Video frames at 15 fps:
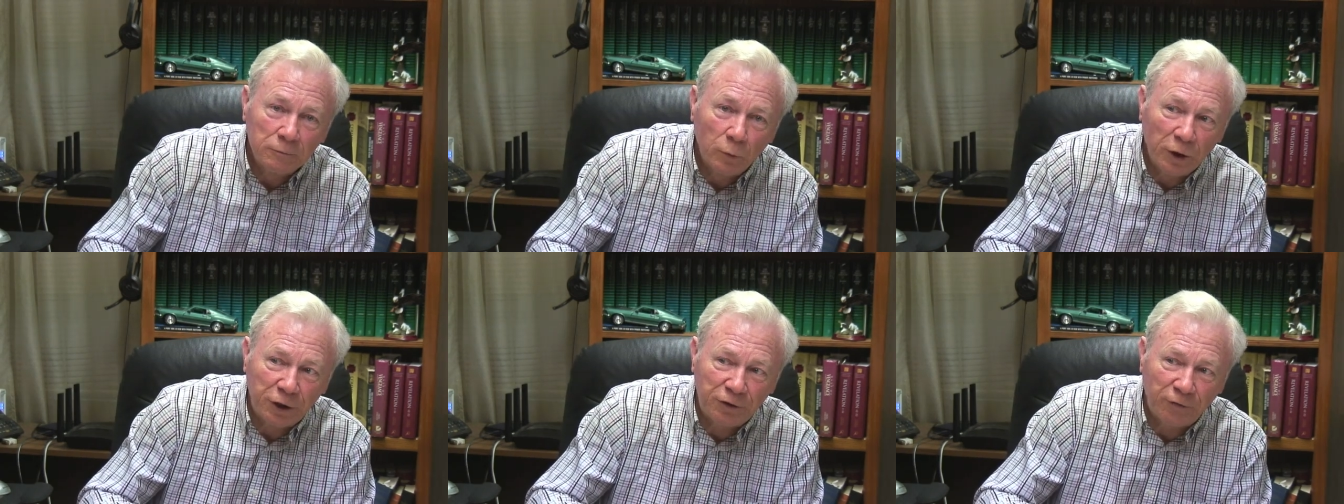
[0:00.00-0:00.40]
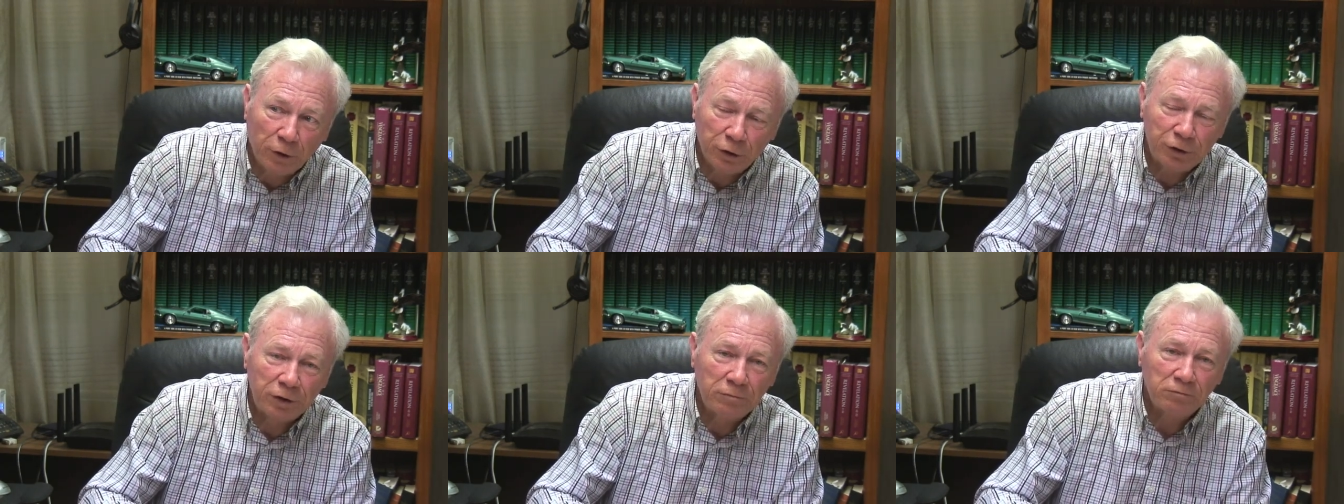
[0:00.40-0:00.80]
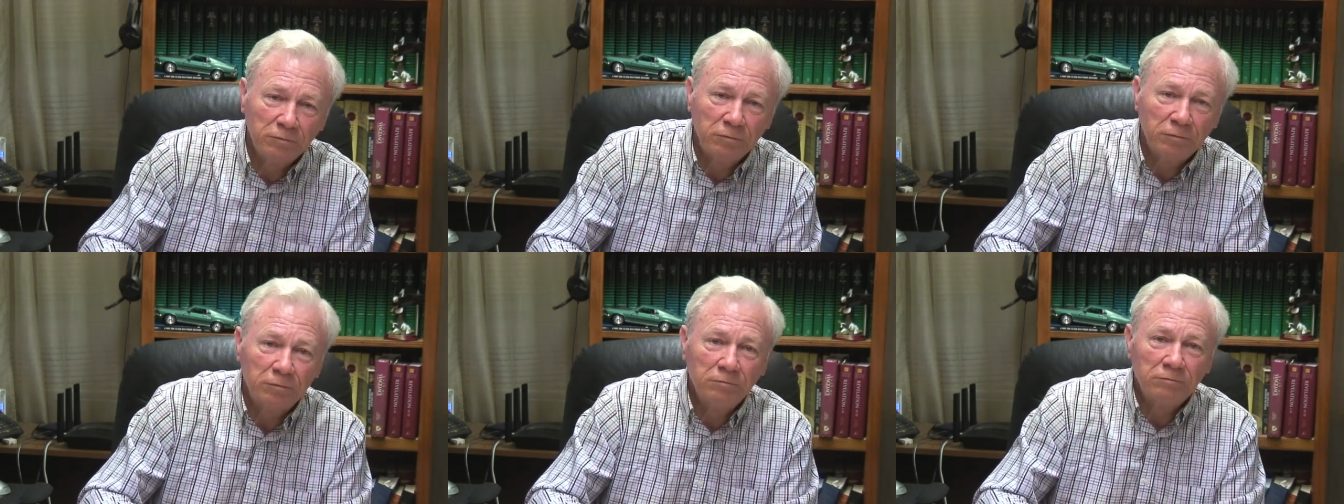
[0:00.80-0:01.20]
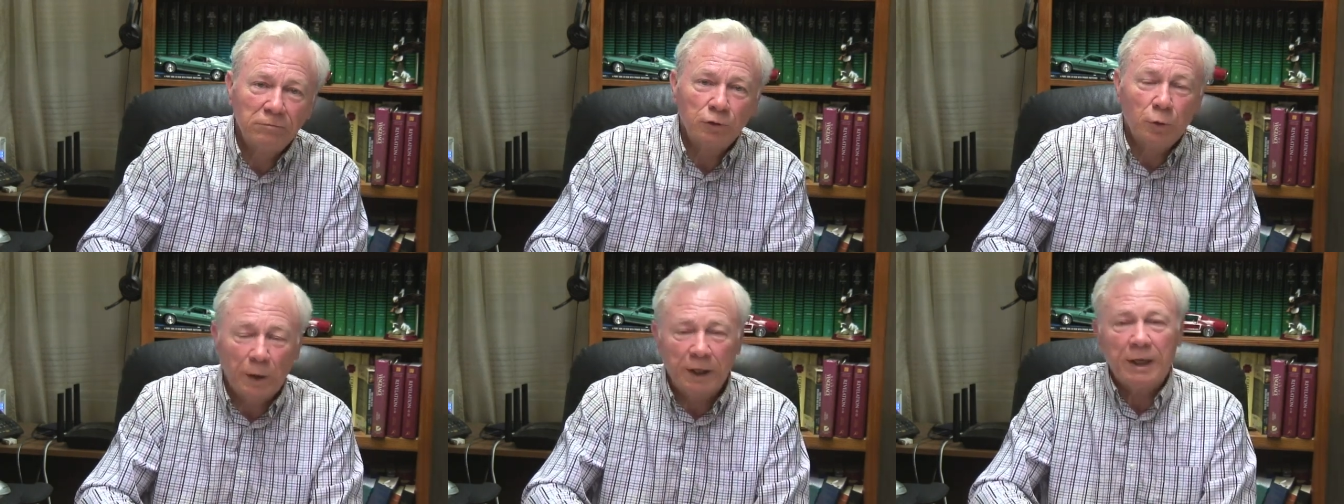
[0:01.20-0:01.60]
which verse
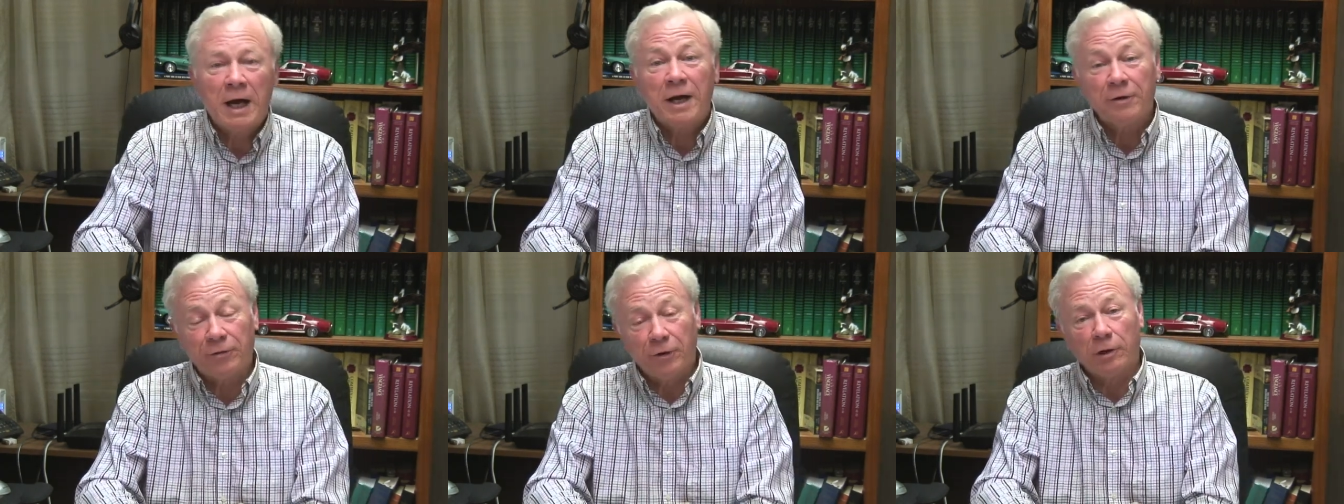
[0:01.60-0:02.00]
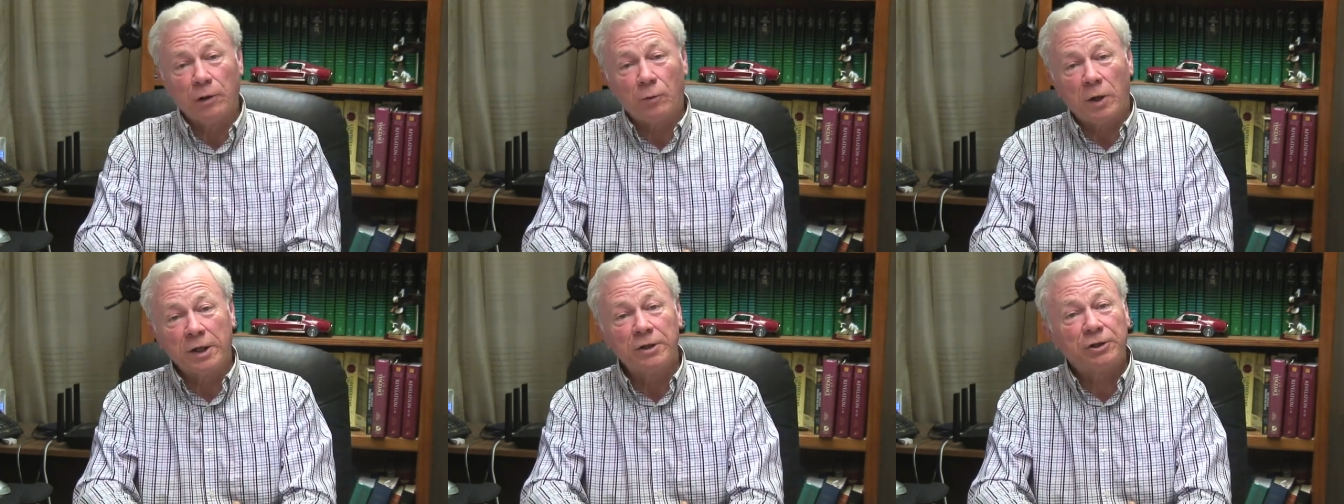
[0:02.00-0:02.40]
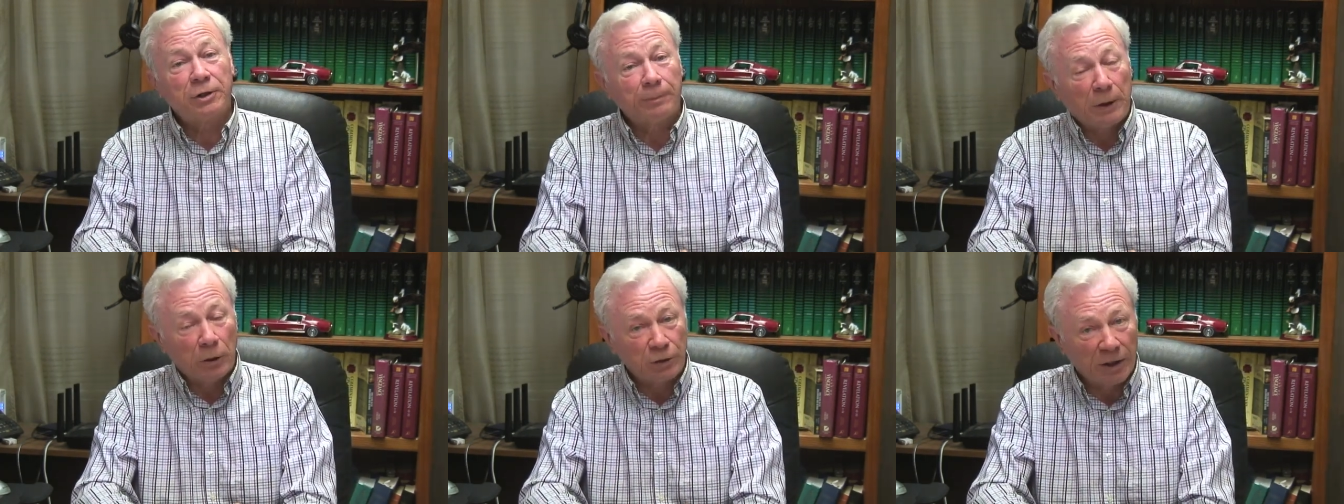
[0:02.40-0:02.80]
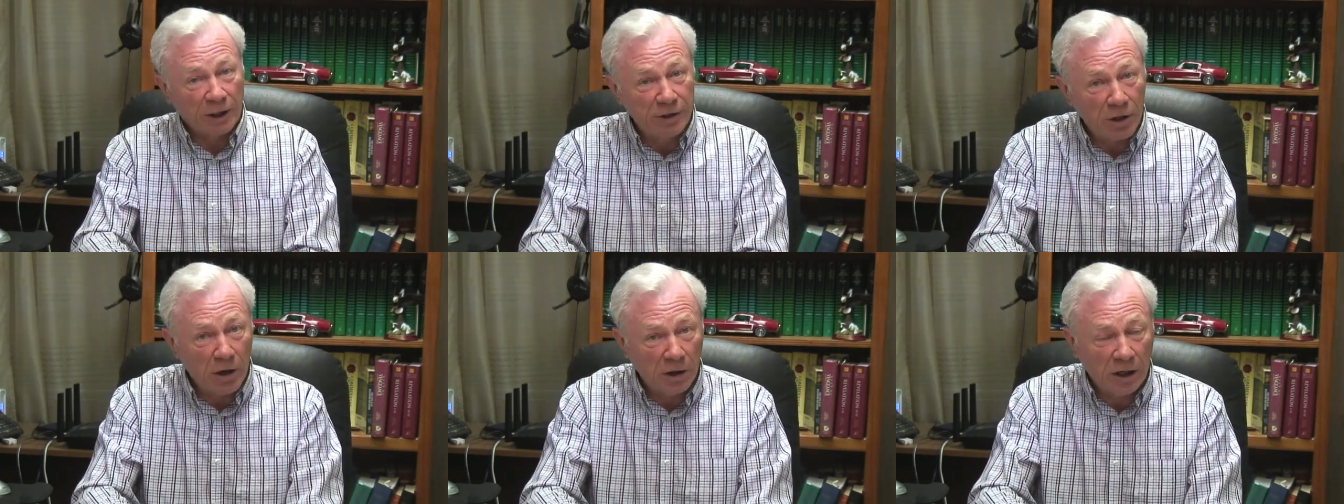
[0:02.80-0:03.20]
29 to 31 is supposedly
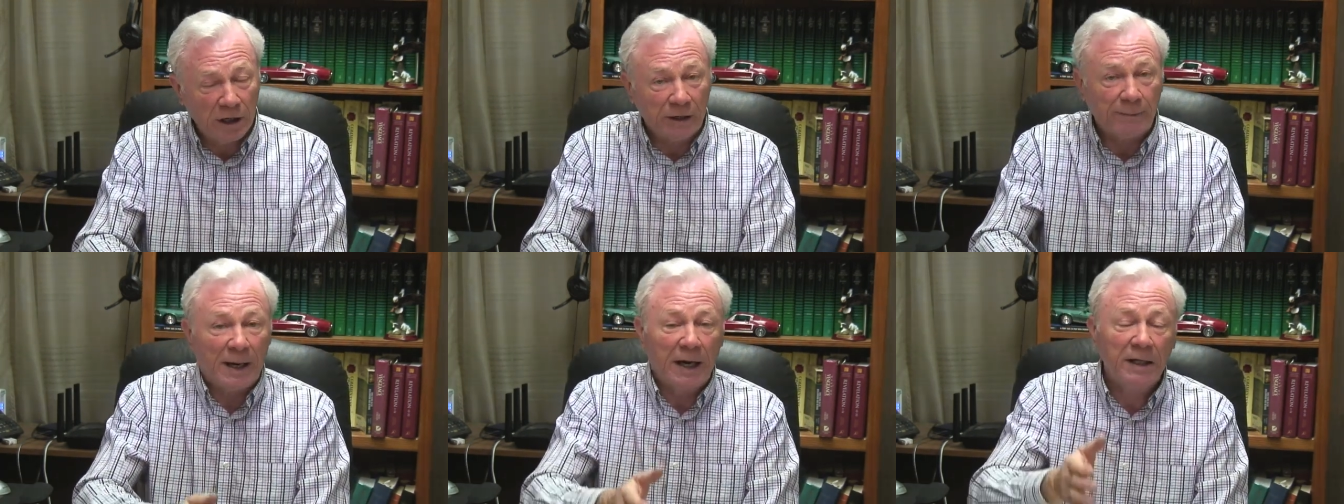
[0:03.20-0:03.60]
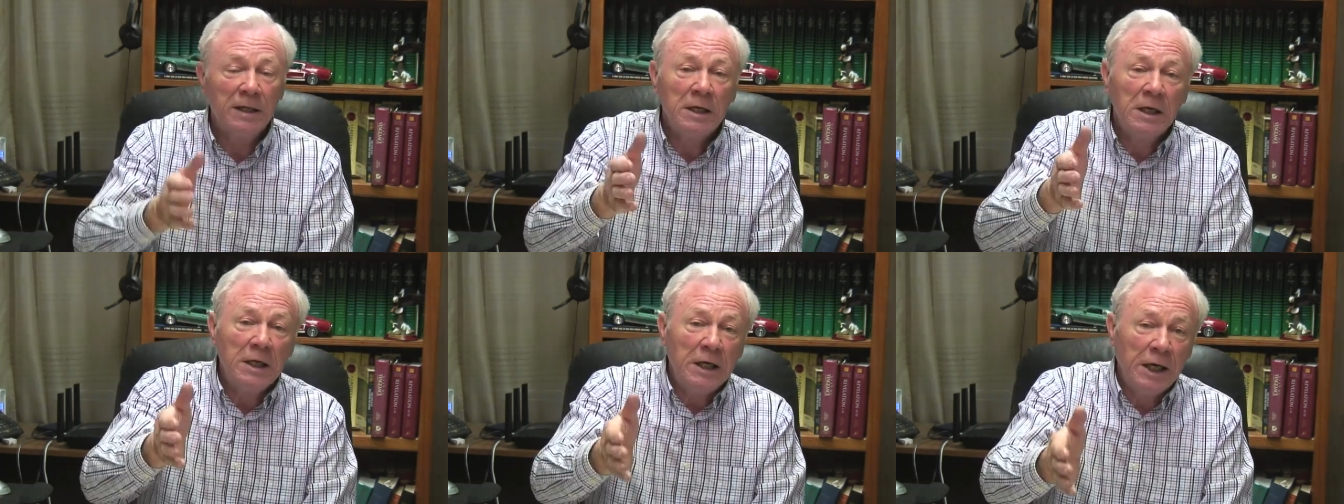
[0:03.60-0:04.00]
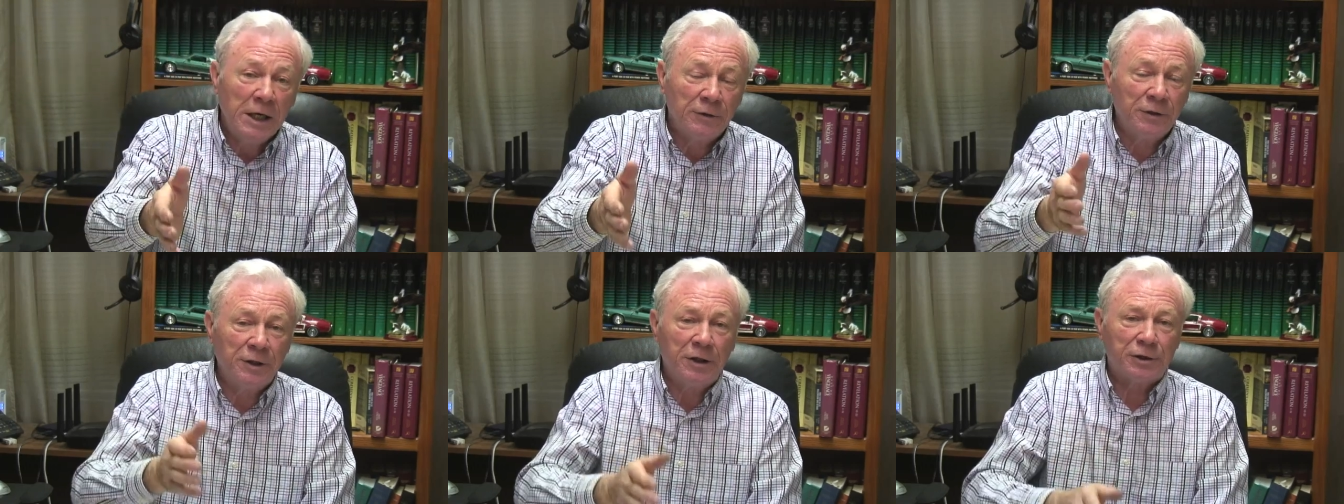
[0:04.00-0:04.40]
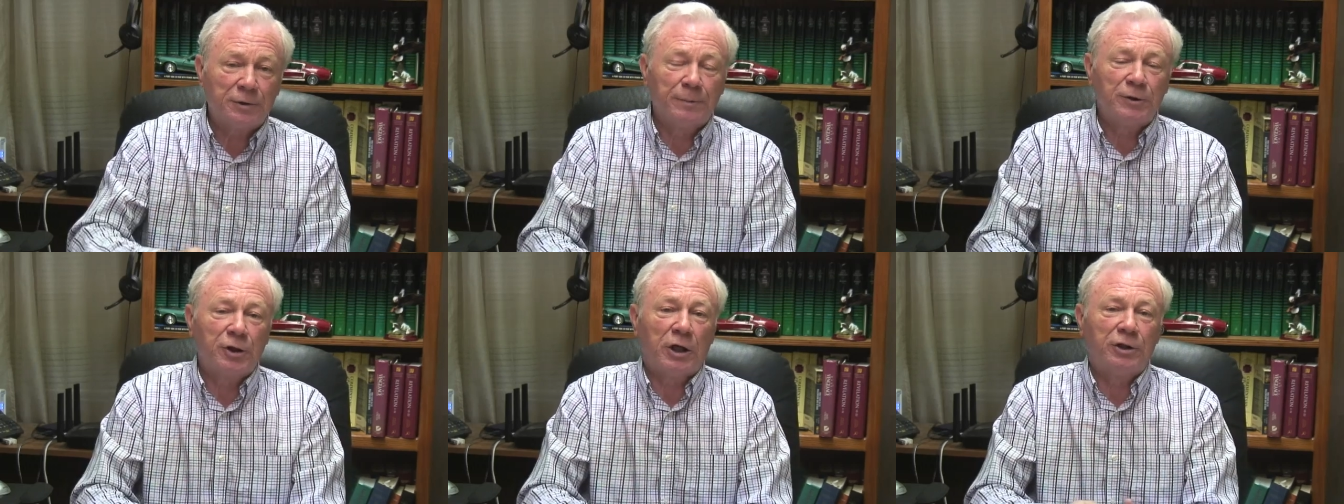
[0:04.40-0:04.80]
talking about in the
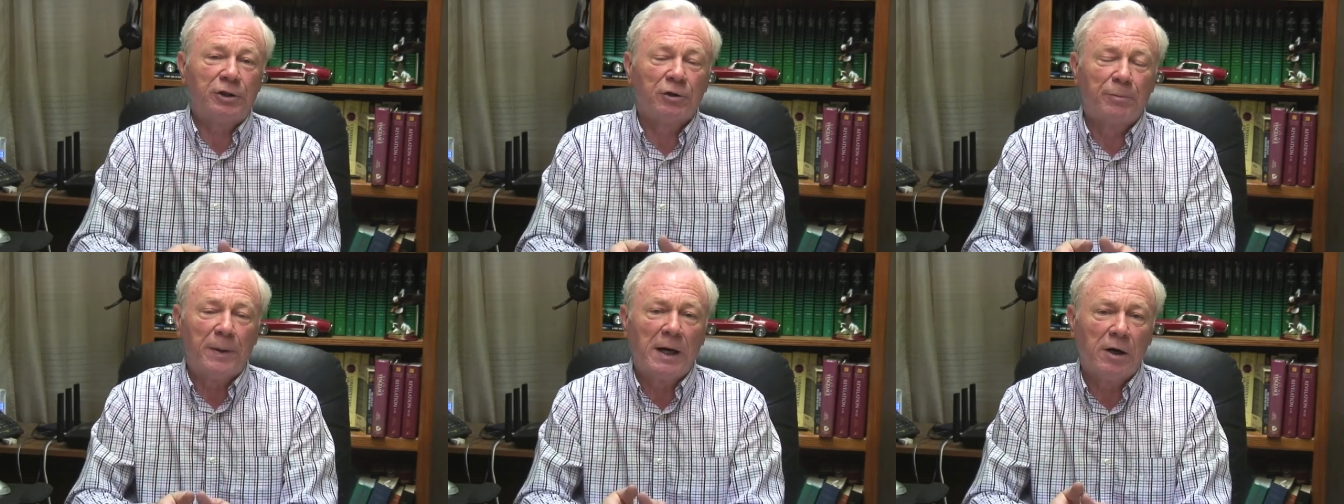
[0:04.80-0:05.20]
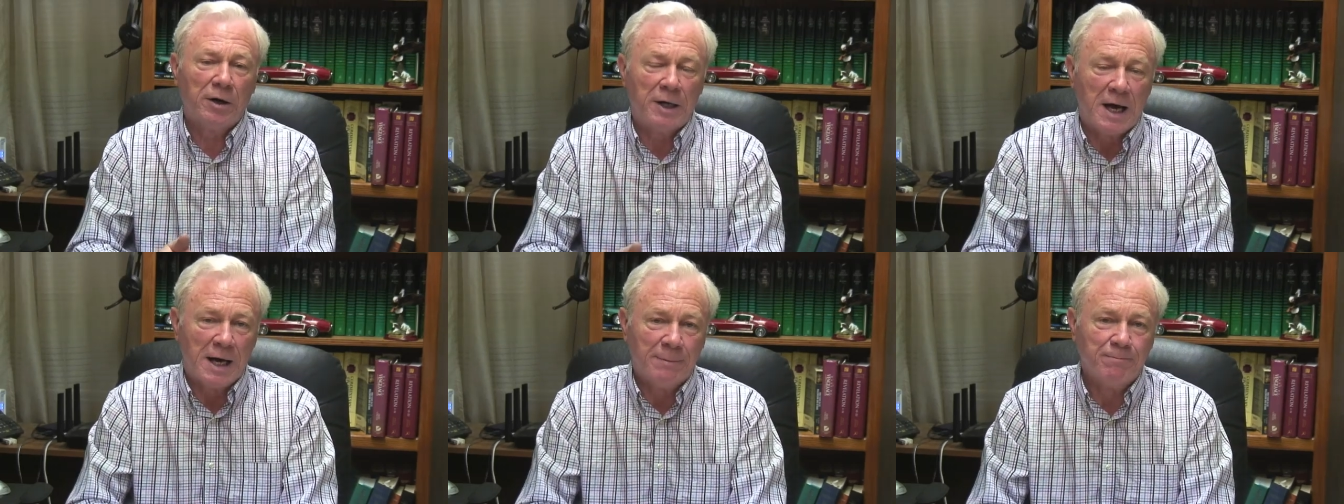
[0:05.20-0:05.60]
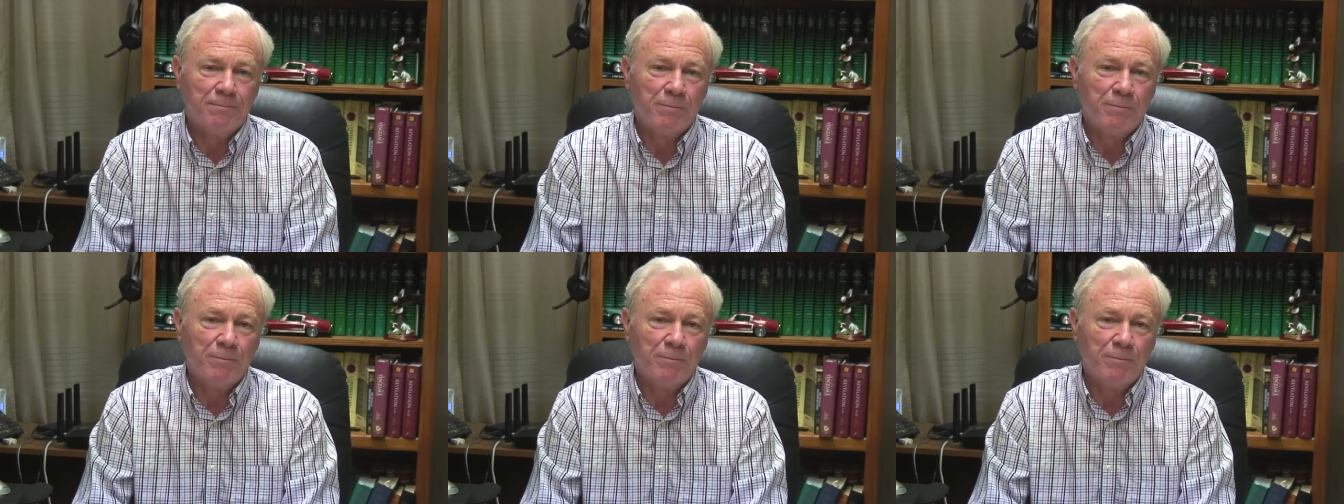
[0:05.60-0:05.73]
dispensational paradigm.